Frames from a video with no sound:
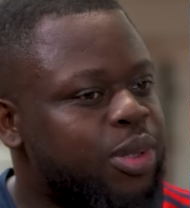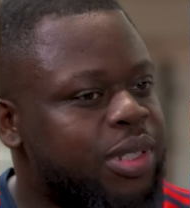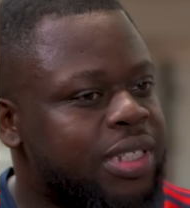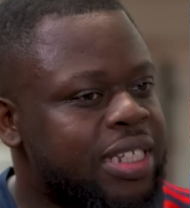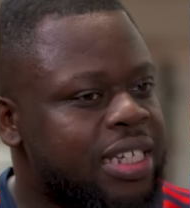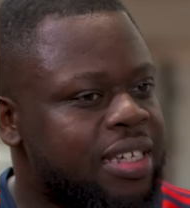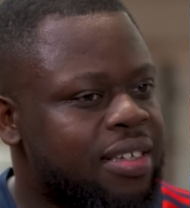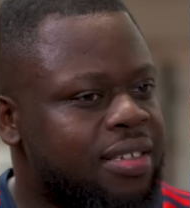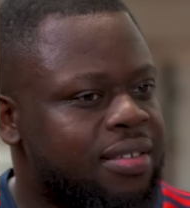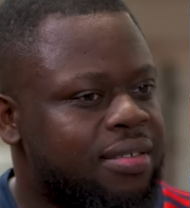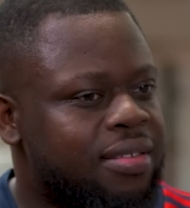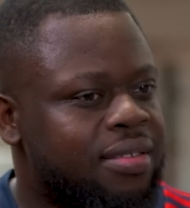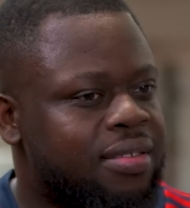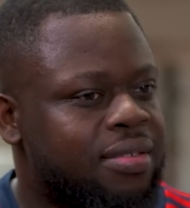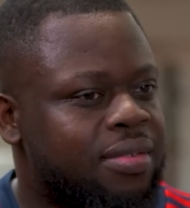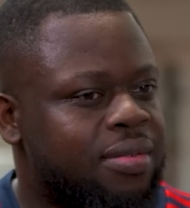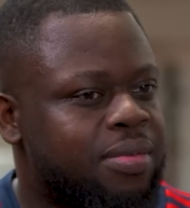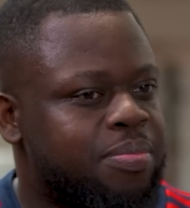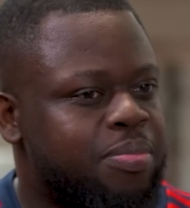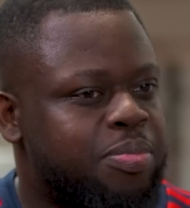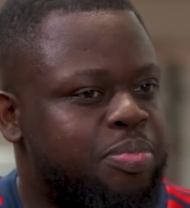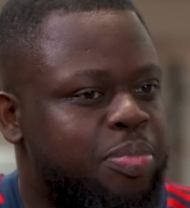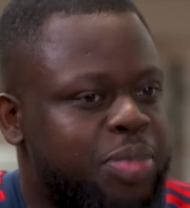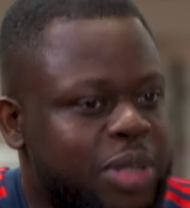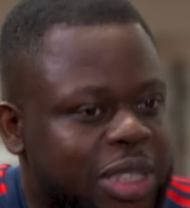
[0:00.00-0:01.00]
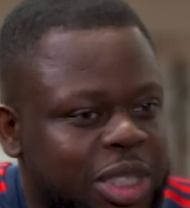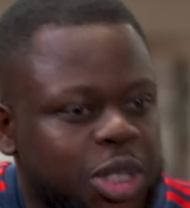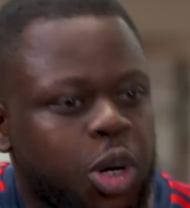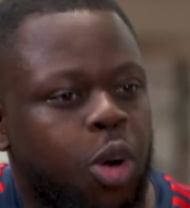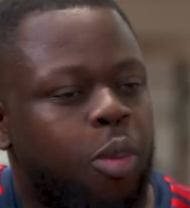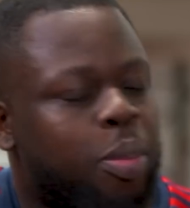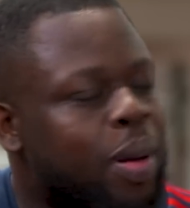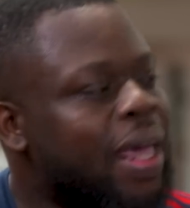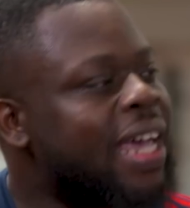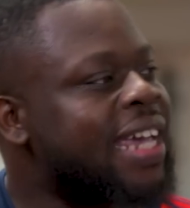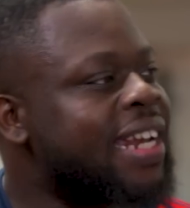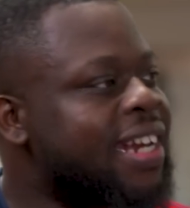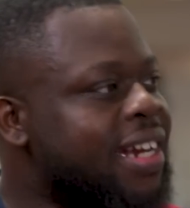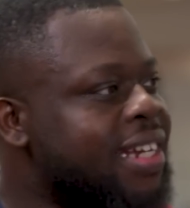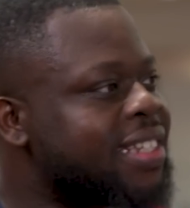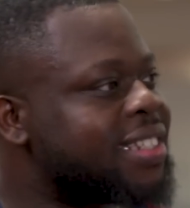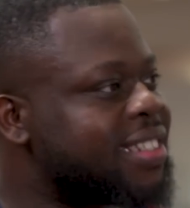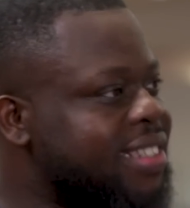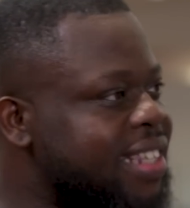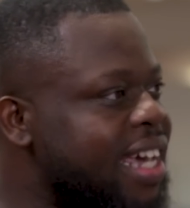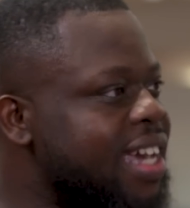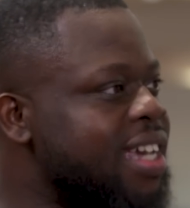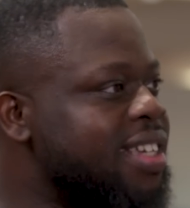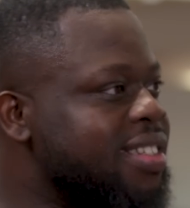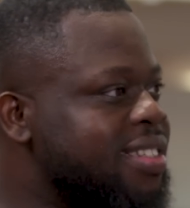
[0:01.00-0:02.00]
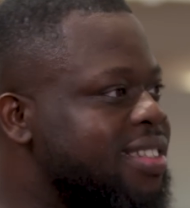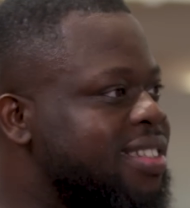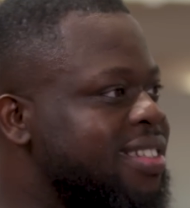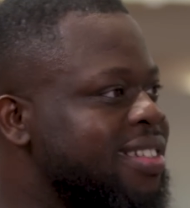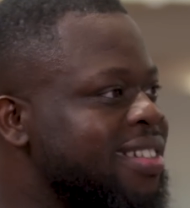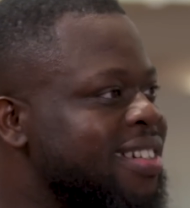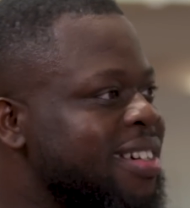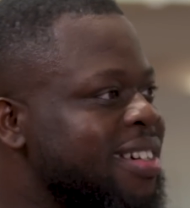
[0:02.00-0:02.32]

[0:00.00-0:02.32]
was it still playing in the States,